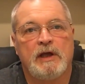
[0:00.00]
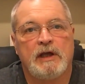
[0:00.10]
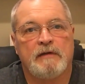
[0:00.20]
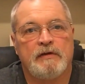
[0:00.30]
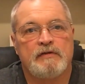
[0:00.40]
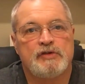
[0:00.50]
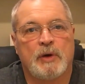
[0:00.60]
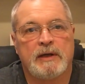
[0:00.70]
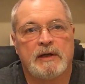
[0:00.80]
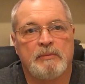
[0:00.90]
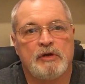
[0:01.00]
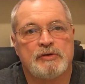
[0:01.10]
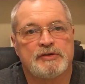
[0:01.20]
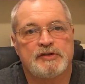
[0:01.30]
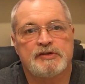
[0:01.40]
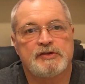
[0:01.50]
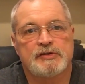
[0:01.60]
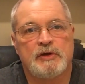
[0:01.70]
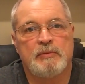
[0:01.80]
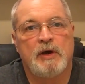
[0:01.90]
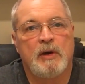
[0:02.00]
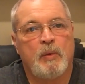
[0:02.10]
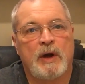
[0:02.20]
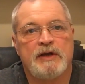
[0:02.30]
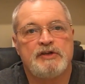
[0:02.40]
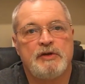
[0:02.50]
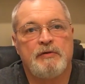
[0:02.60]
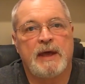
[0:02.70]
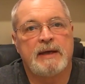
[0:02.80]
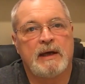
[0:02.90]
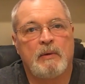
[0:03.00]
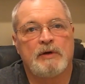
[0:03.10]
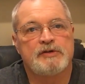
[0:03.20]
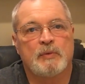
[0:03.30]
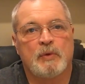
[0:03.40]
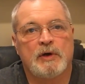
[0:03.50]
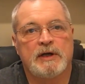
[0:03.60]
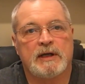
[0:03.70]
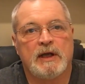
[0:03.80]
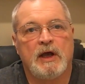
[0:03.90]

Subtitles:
If you've joined a mutual assistance group, why did you do that and how well is it working?